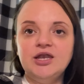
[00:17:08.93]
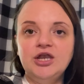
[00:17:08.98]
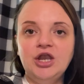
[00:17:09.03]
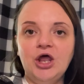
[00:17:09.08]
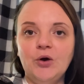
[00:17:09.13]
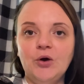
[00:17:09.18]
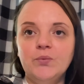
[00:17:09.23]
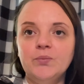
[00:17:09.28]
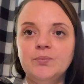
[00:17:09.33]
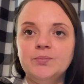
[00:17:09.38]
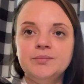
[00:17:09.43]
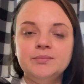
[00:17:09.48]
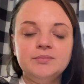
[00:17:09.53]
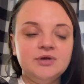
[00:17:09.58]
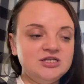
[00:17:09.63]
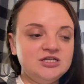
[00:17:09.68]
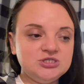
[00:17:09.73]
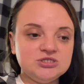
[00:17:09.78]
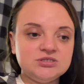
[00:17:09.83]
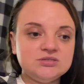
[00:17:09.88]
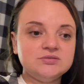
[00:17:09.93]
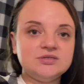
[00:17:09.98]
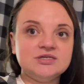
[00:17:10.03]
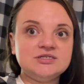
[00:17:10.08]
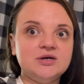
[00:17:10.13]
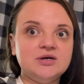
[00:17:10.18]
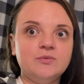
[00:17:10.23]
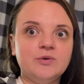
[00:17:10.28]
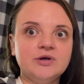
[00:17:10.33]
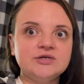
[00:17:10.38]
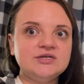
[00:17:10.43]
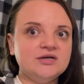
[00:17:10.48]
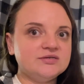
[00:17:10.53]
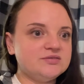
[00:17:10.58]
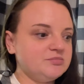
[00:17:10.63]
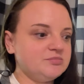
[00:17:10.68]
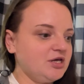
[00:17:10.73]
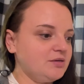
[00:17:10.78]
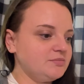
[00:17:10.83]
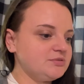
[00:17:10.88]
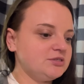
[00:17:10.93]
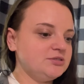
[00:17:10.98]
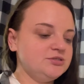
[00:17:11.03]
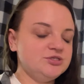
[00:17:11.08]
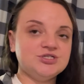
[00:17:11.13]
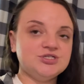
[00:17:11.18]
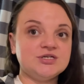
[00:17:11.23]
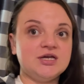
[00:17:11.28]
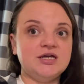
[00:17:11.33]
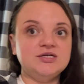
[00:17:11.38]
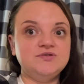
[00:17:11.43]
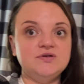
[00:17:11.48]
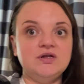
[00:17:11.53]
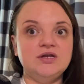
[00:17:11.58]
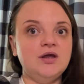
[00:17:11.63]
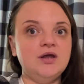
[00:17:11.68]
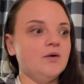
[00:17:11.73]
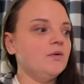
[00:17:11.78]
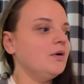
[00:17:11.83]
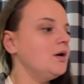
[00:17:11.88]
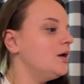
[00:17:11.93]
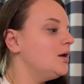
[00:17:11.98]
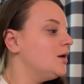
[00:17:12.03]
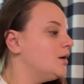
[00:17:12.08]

No, it just, that's how it works out sometimes, just in case you didn't know.